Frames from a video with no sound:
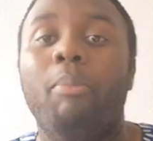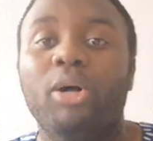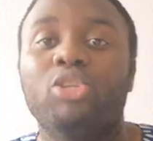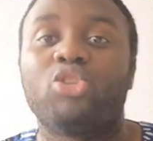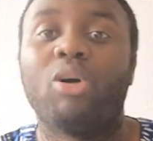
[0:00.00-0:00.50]

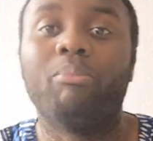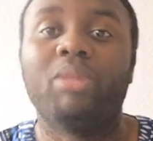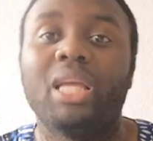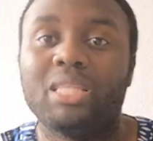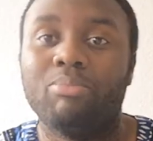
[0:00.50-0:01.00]
But
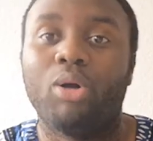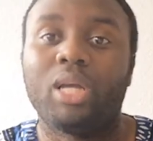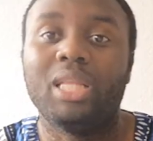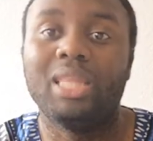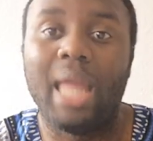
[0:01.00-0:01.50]
something is
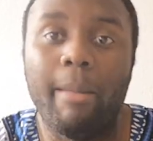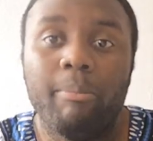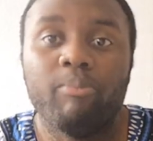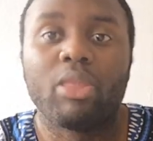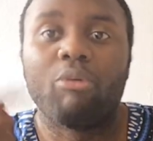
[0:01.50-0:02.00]
blocking
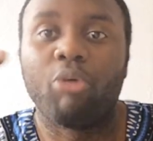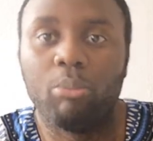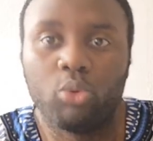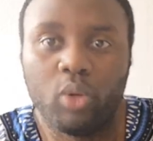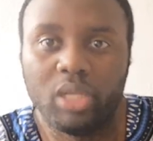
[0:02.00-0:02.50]
them
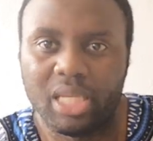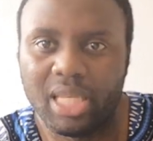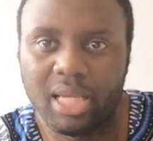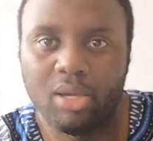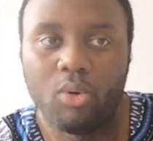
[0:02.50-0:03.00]
from doing the
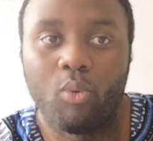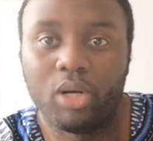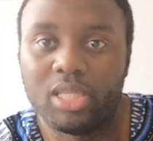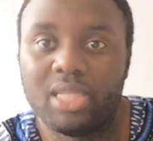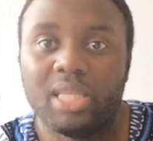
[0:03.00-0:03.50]
thing.
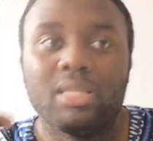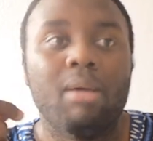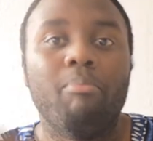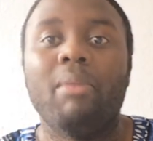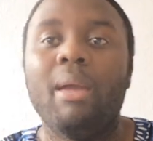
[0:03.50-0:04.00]
What is it?
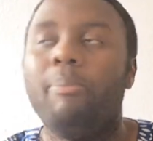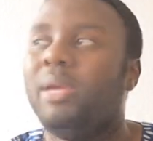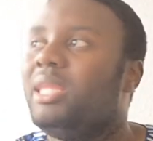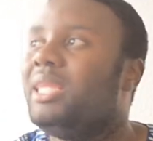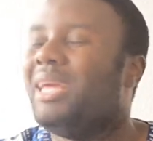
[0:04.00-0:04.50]

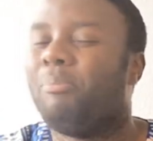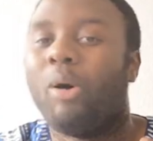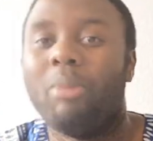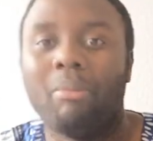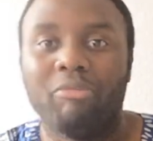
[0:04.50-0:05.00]
Maybe the
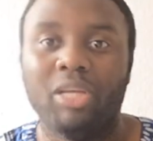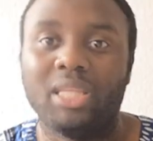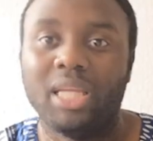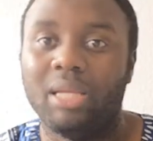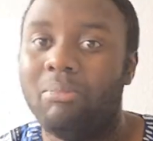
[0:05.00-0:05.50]
problem of
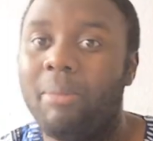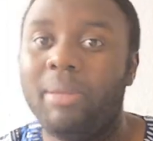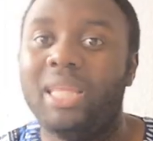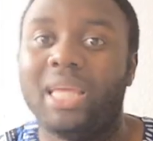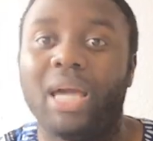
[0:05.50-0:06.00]
internet.
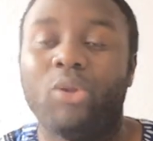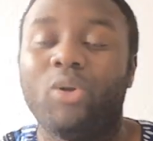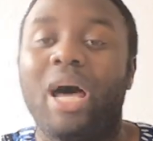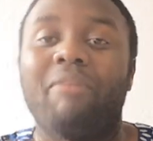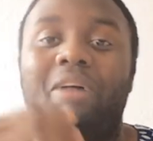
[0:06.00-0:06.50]
Maybe they
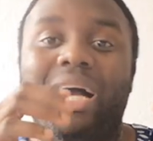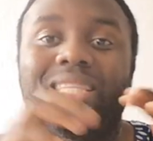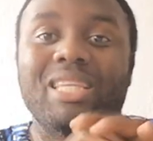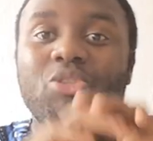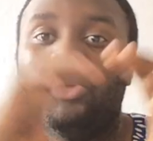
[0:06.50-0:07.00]
cannot have
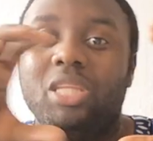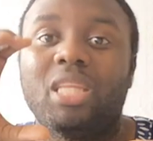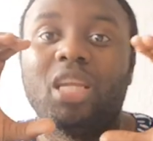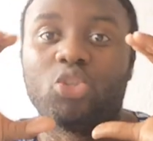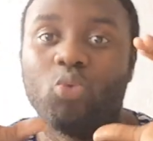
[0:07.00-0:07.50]
access to
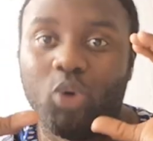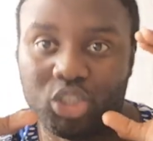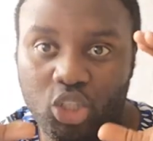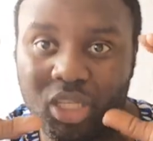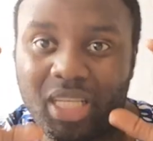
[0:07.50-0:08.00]
internet to
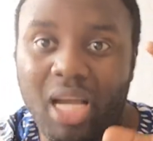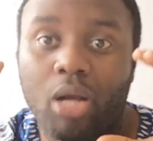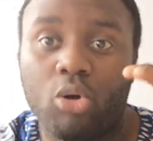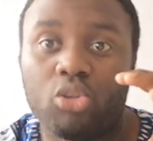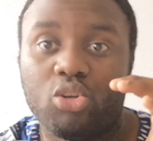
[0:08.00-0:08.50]
watch the
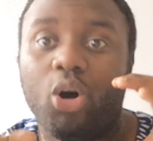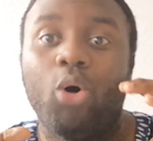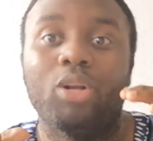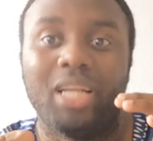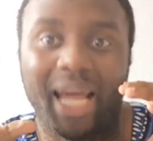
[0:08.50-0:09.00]
entire course
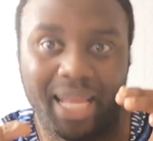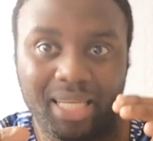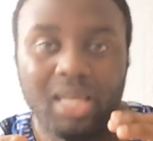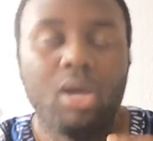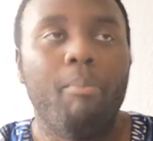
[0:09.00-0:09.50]
online.
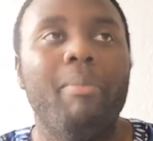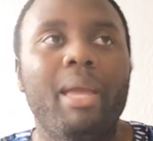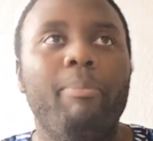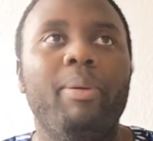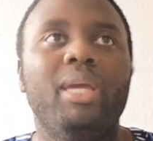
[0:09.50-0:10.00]

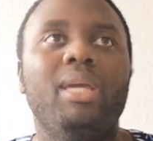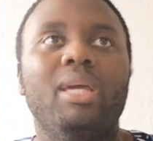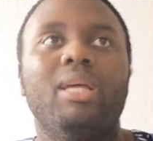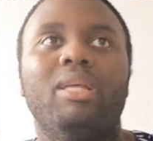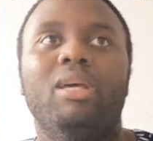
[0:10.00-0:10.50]
Maybe
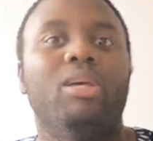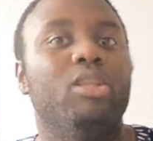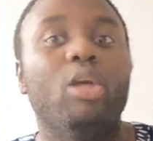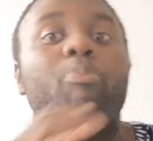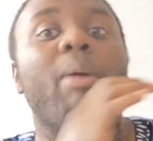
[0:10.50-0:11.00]

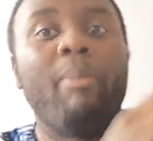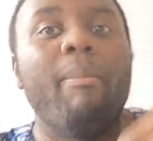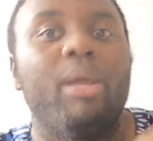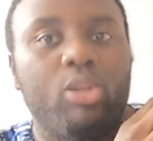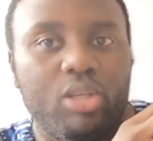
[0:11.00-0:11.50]
the
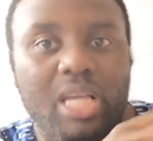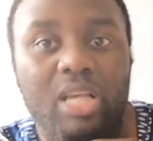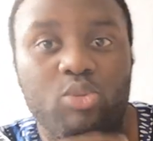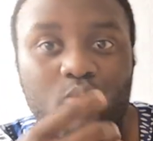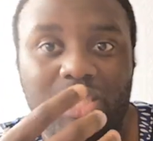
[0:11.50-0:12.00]
payment methods,
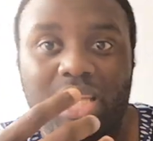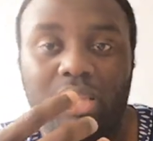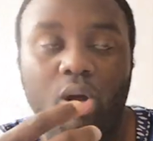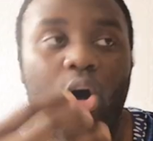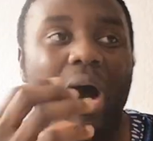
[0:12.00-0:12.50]
as we
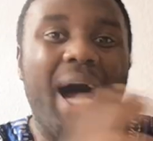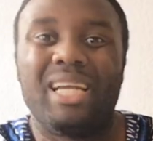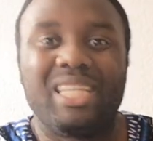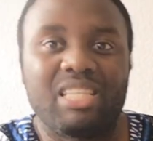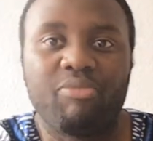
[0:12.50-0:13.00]
said, or
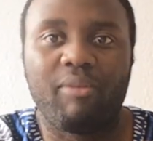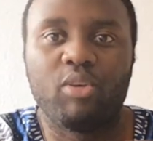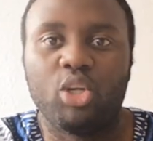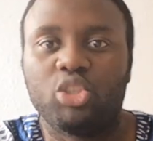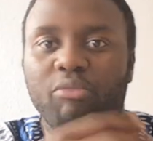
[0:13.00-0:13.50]
address
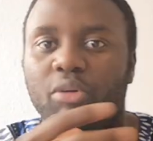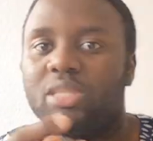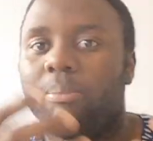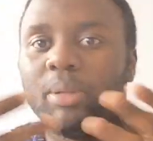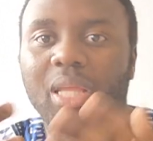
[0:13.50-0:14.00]
verification. For
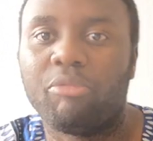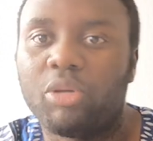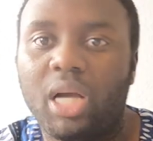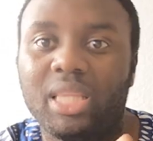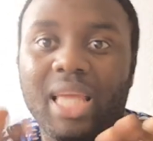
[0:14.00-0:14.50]
example, in
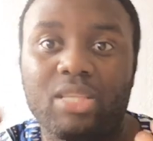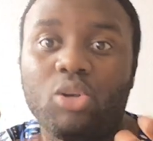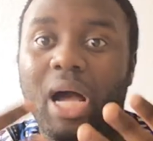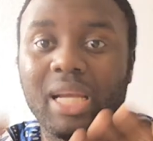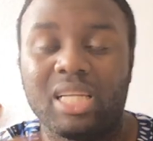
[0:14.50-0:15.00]
Africa, there is
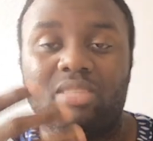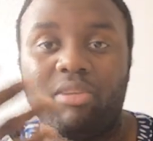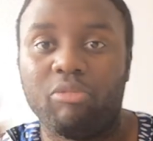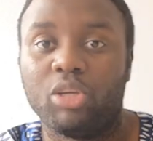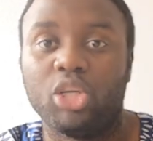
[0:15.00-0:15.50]
no address
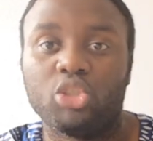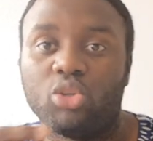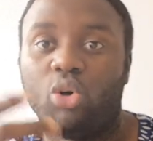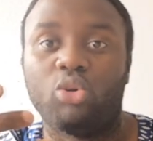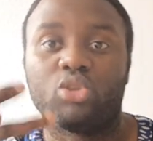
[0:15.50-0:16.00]

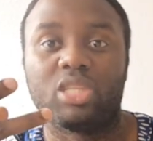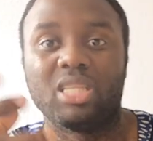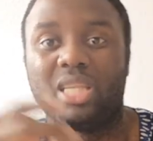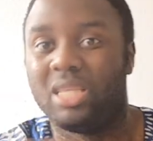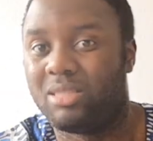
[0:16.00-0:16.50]
verification. All those
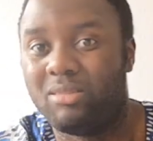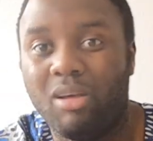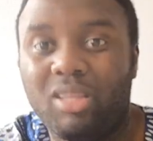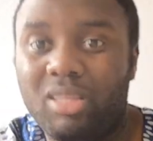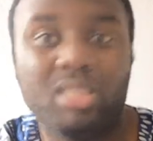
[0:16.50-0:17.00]
things
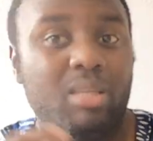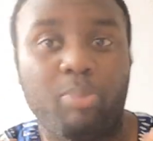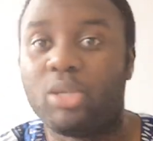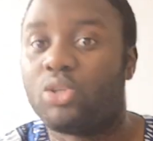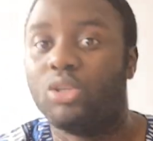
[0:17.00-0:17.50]
it
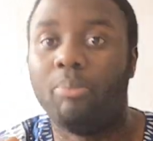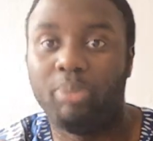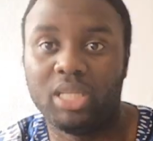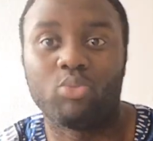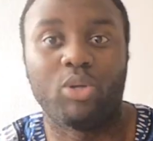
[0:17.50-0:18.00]
depends on the
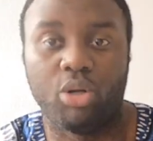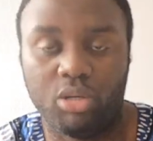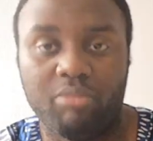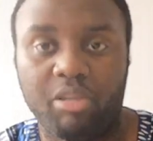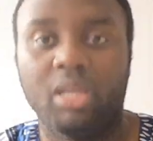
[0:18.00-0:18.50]
place where you are
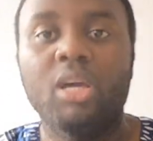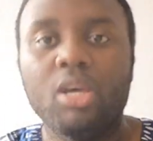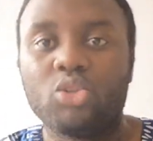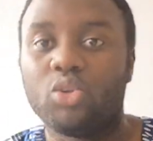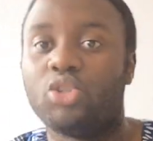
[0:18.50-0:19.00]
living.
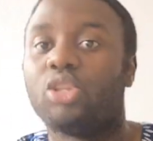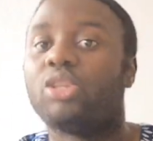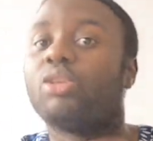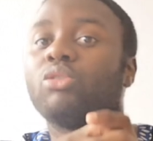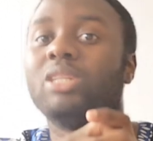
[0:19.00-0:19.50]
So it's
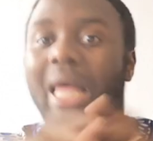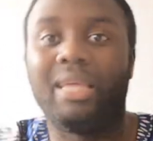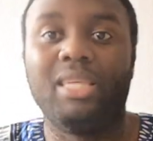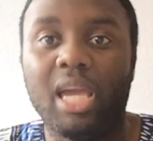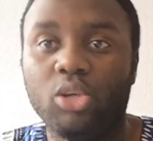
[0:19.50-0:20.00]
not
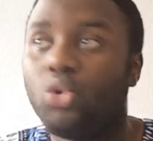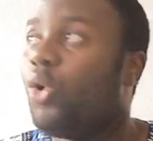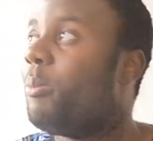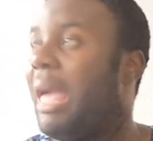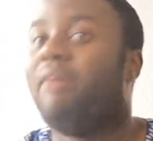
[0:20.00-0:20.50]
like here in
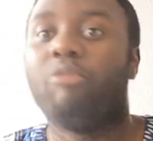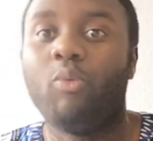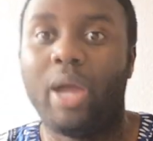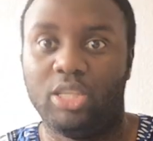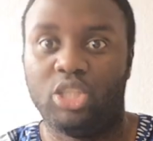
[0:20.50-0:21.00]
Europe,
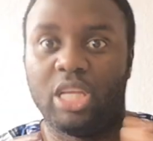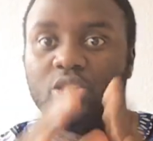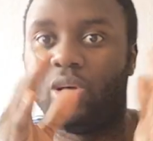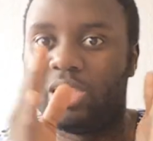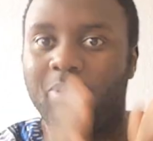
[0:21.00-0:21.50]
everywhere
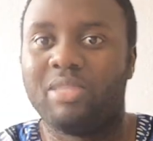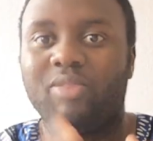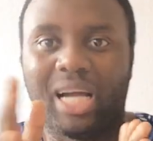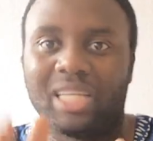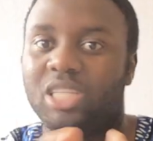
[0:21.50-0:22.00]
there's
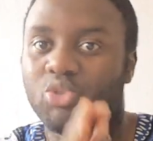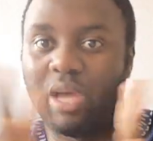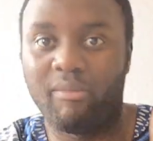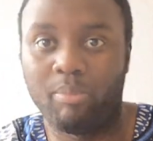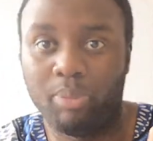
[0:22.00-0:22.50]
specific address
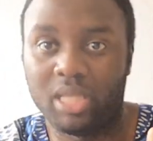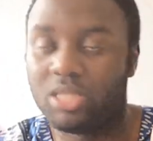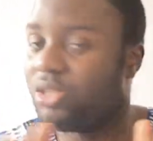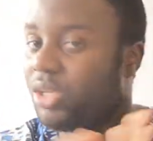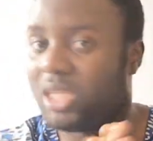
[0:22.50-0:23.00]
to every
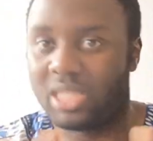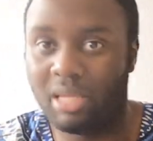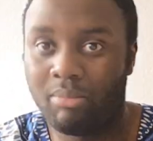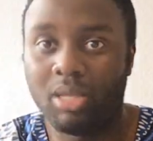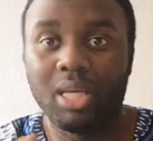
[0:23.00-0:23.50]
place. It's not the
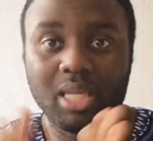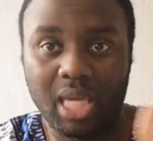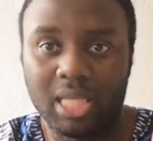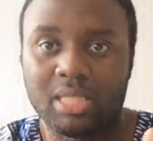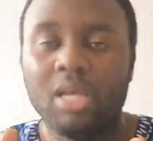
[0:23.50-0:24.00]
same
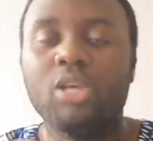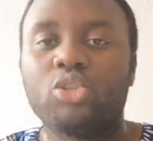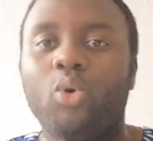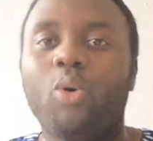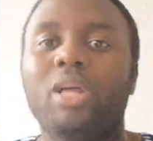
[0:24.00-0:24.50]
case.
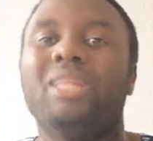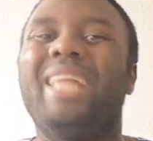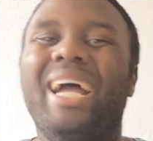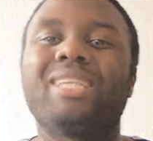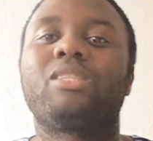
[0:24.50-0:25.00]
So
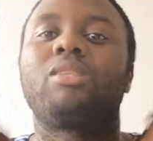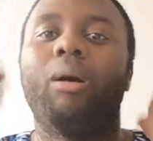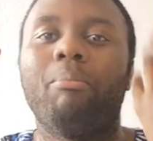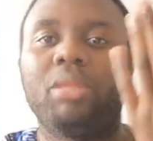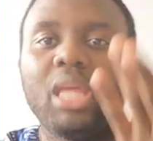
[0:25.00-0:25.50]
there is
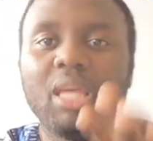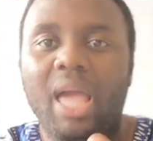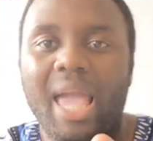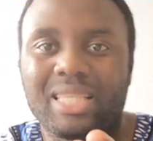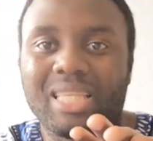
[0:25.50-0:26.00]

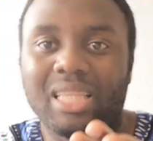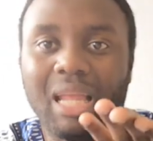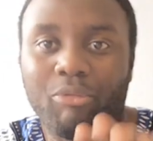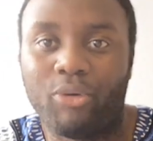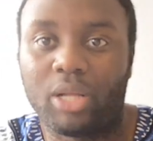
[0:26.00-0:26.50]
something
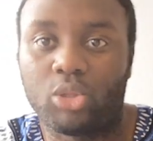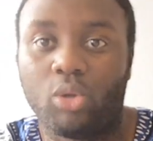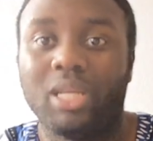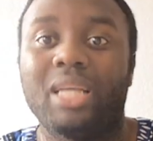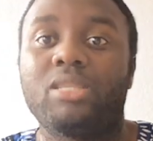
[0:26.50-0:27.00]
external
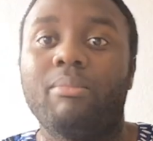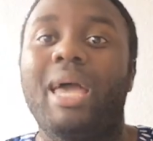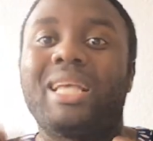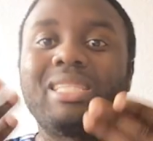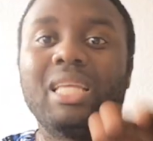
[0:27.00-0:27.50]
factor. There is some
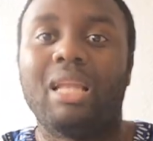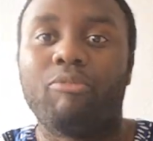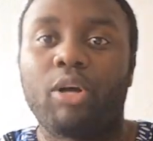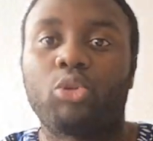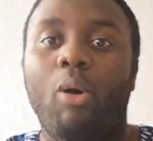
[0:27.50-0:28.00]
external
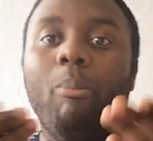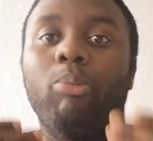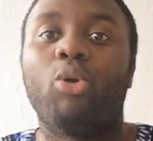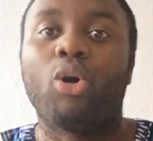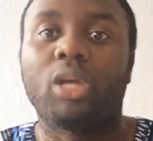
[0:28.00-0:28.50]
factor
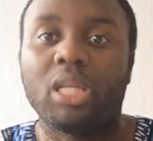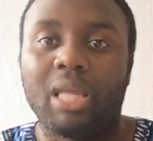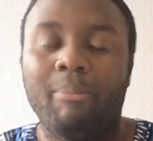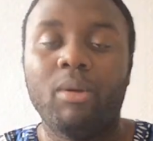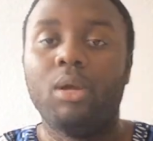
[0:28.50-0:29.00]
blocking
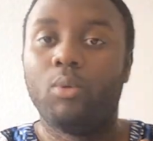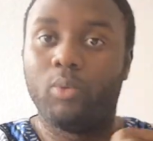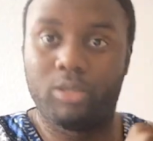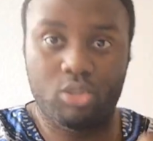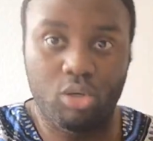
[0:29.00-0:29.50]
them.
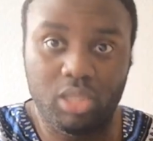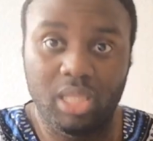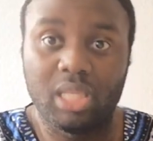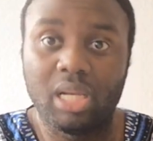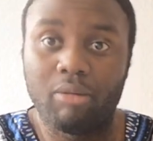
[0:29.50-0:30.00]
We saw the
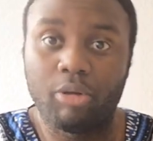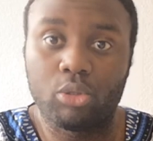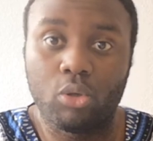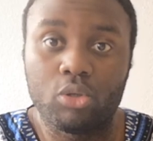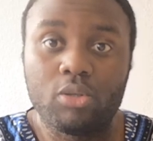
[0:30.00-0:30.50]
internal
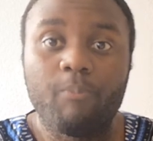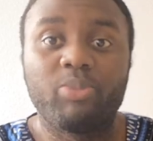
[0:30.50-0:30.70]
factors.